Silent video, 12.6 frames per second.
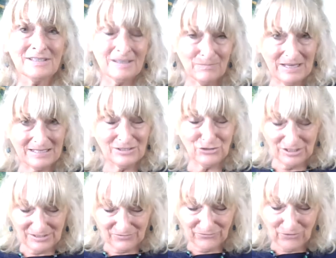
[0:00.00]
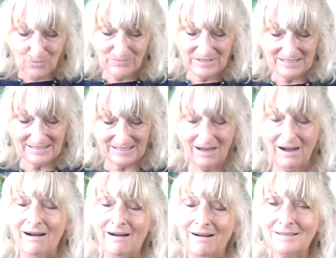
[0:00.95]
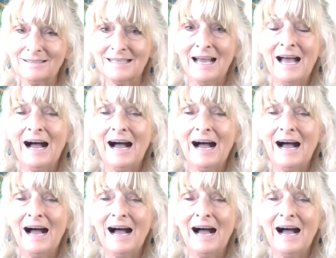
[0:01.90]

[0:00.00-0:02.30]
some messages from this card.